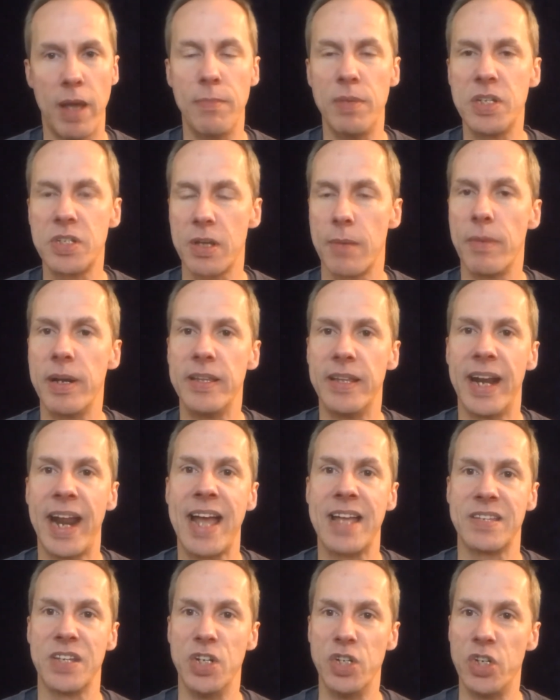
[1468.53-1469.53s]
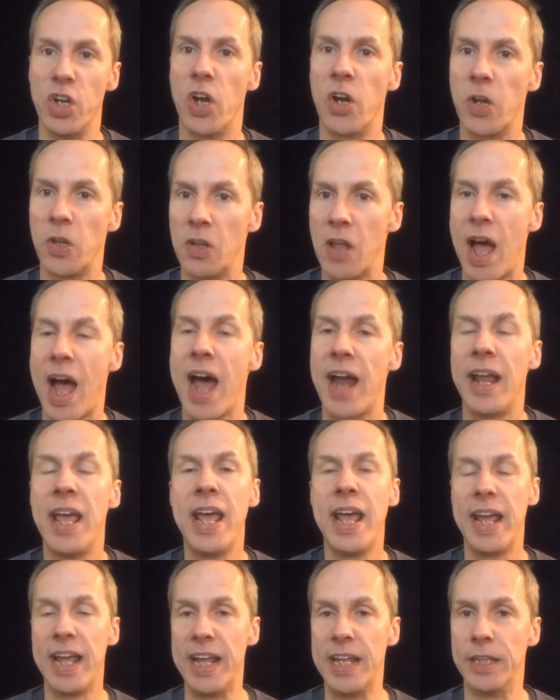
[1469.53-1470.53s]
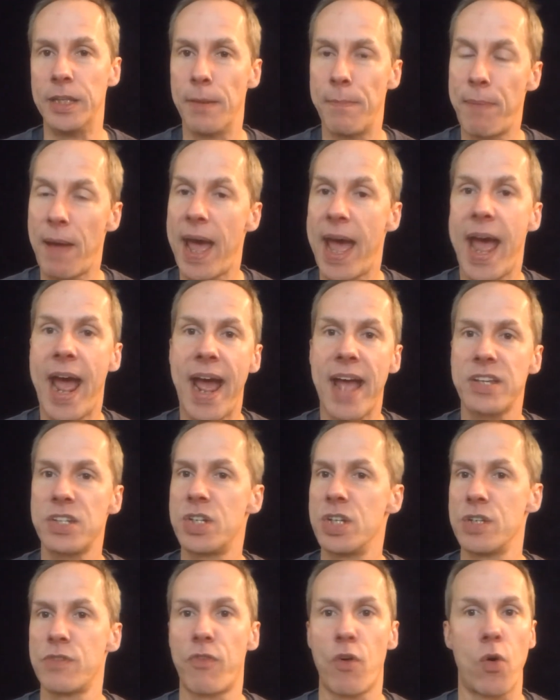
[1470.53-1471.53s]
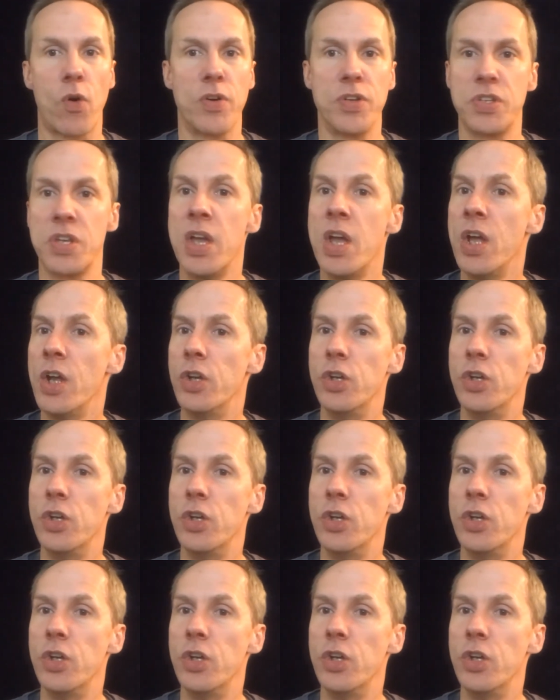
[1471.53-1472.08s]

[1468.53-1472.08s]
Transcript: Maybe somebody that hasn't done a lot in the past as far as